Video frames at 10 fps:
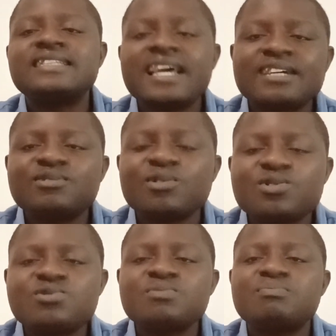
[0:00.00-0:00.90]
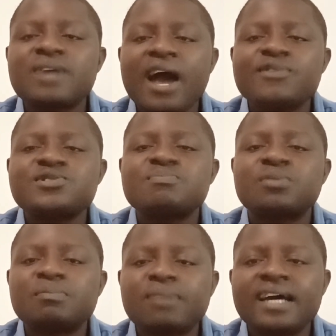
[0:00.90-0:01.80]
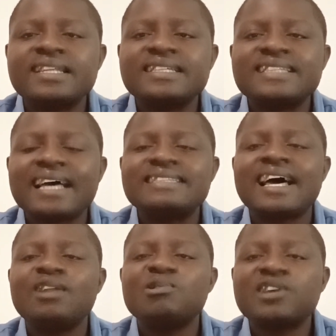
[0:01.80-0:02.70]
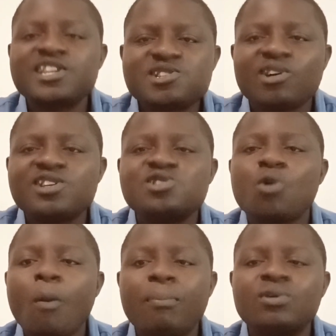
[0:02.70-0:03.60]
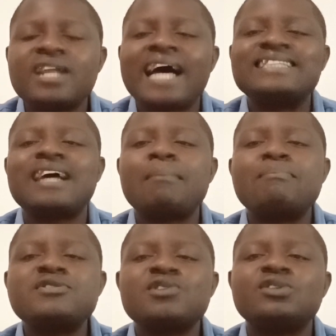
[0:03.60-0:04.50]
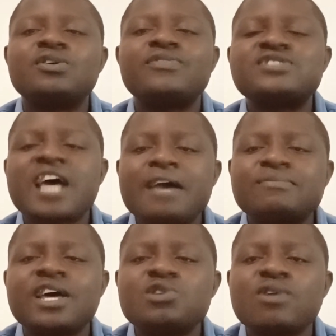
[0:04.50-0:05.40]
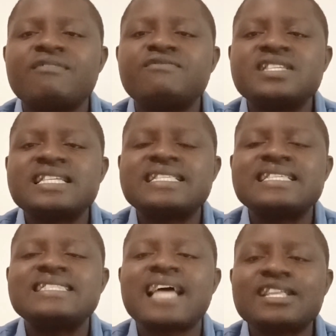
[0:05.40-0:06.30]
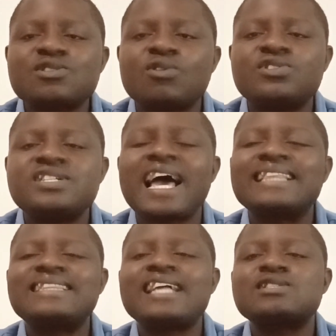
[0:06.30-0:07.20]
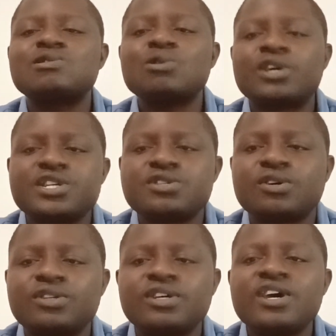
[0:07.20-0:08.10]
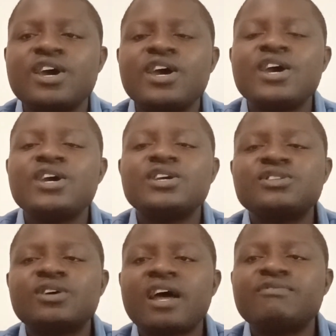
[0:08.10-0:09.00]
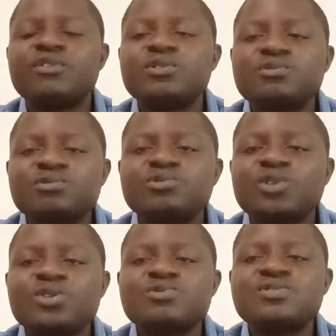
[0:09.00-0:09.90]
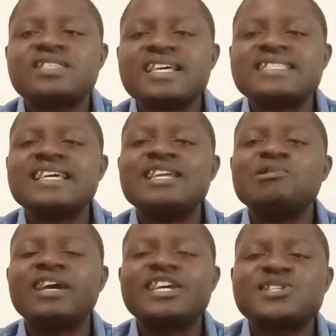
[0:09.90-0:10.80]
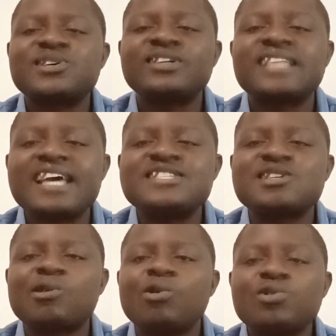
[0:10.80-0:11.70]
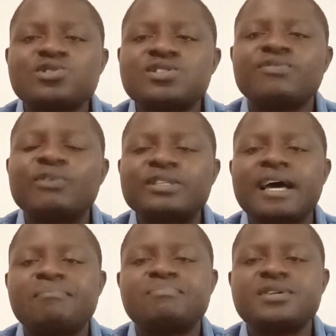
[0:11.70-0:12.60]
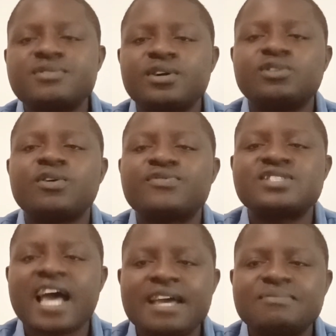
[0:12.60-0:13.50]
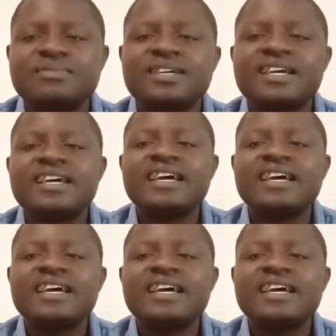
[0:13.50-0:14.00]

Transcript: Take note to browse properly that that location is open at that period of time that you are visiting that country and that location. In order for you not to state a location that is closed for that period of time.